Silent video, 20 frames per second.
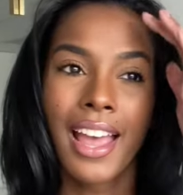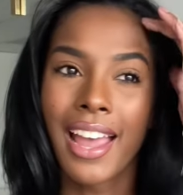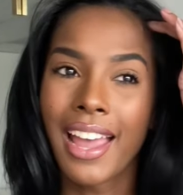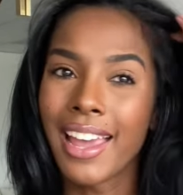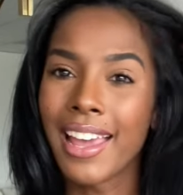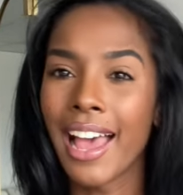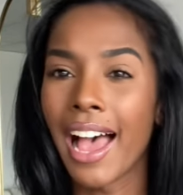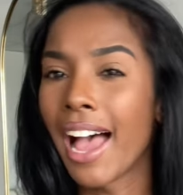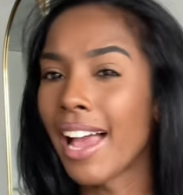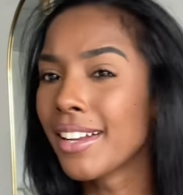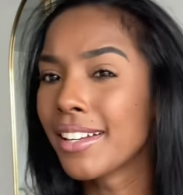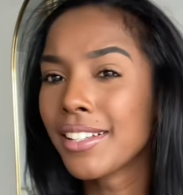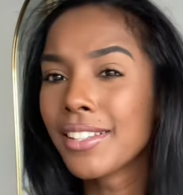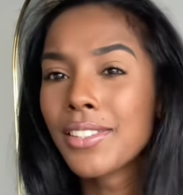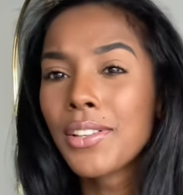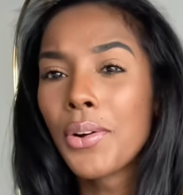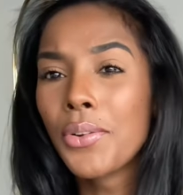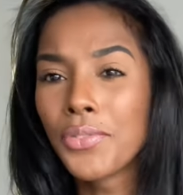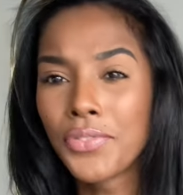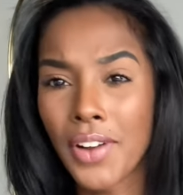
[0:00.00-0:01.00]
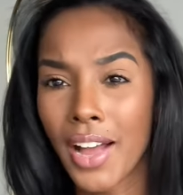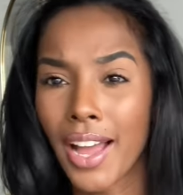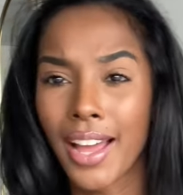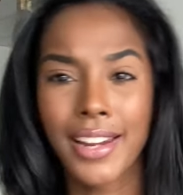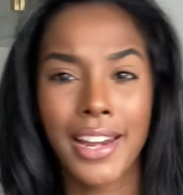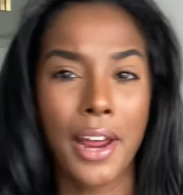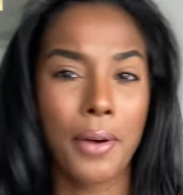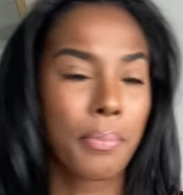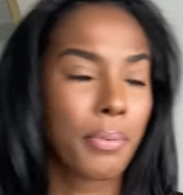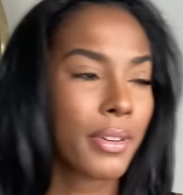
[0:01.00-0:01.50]
And I just don't find
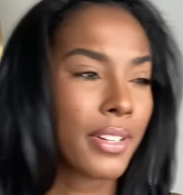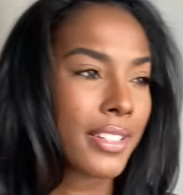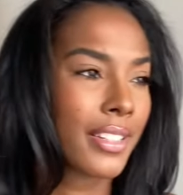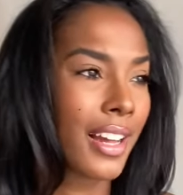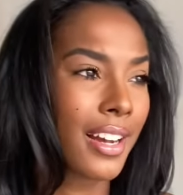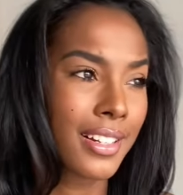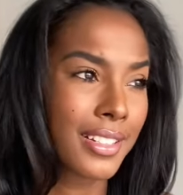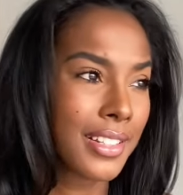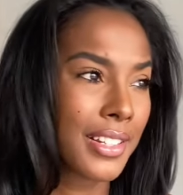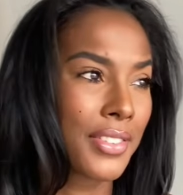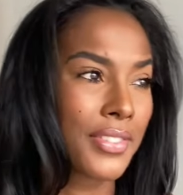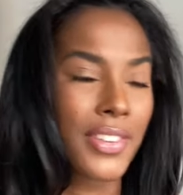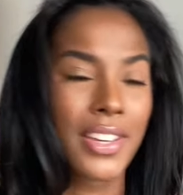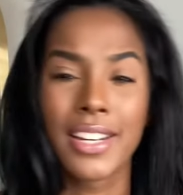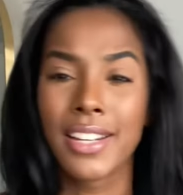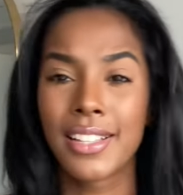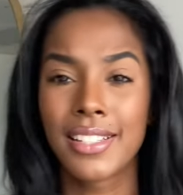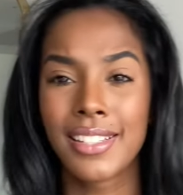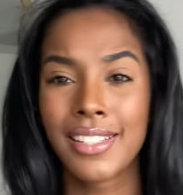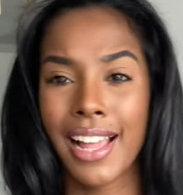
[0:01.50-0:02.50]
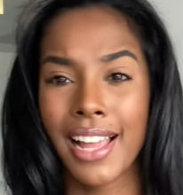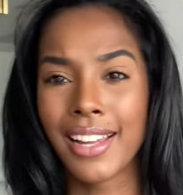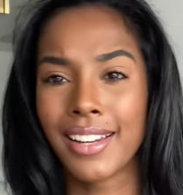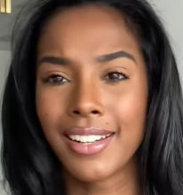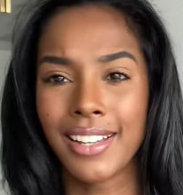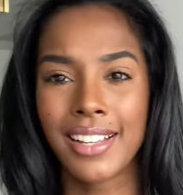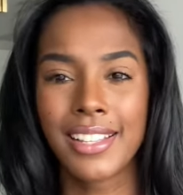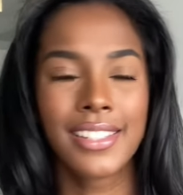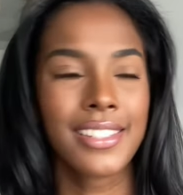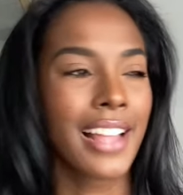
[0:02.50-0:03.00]
that productive. And it's like,
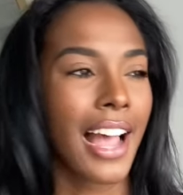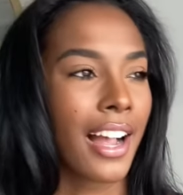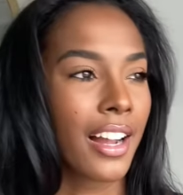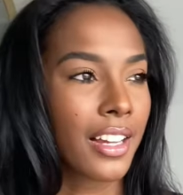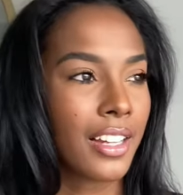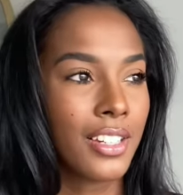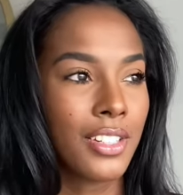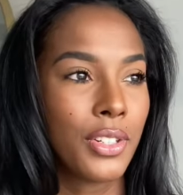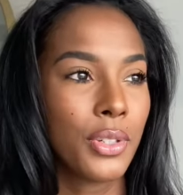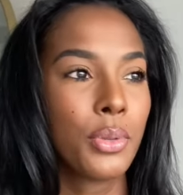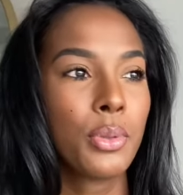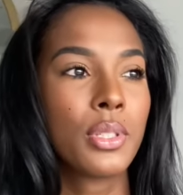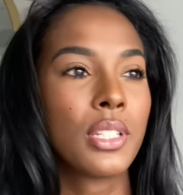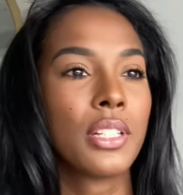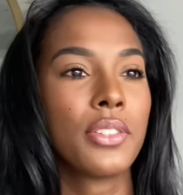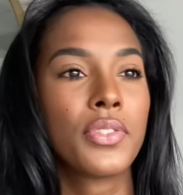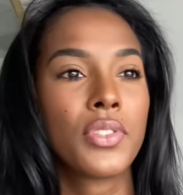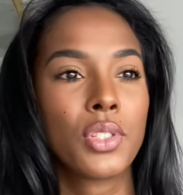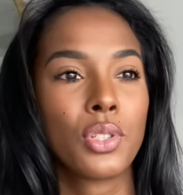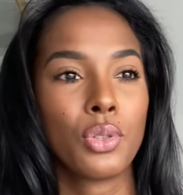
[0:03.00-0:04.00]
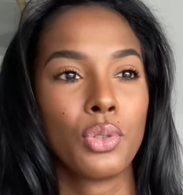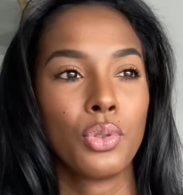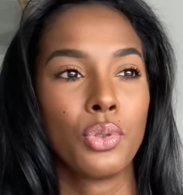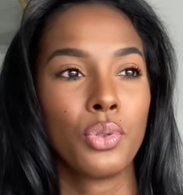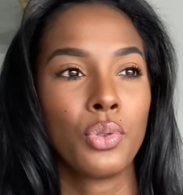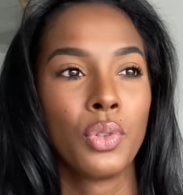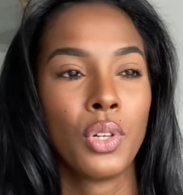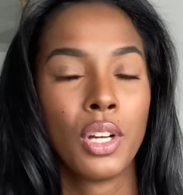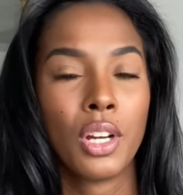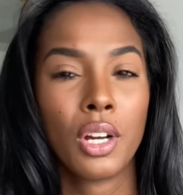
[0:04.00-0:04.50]
it's not conducive
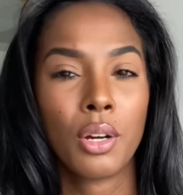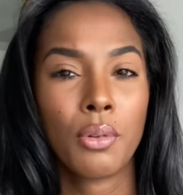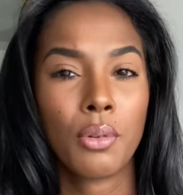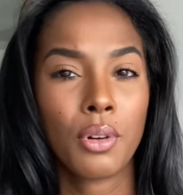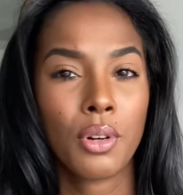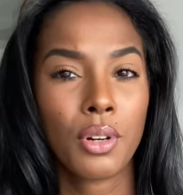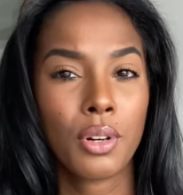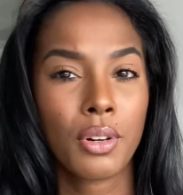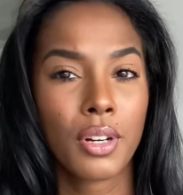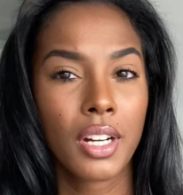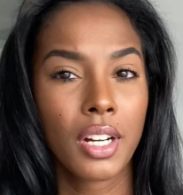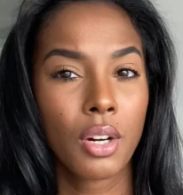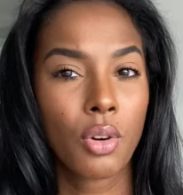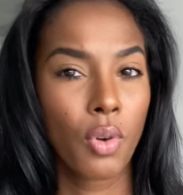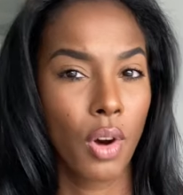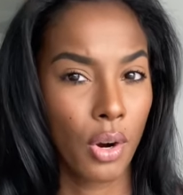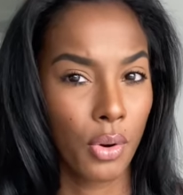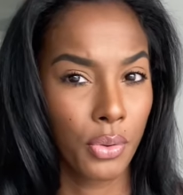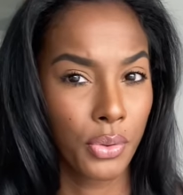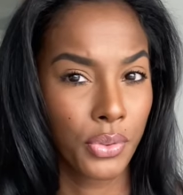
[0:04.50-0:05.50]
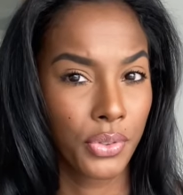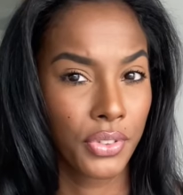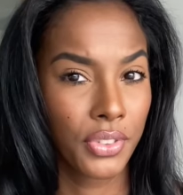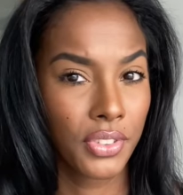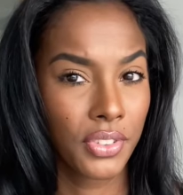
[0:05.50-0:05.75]
to growth.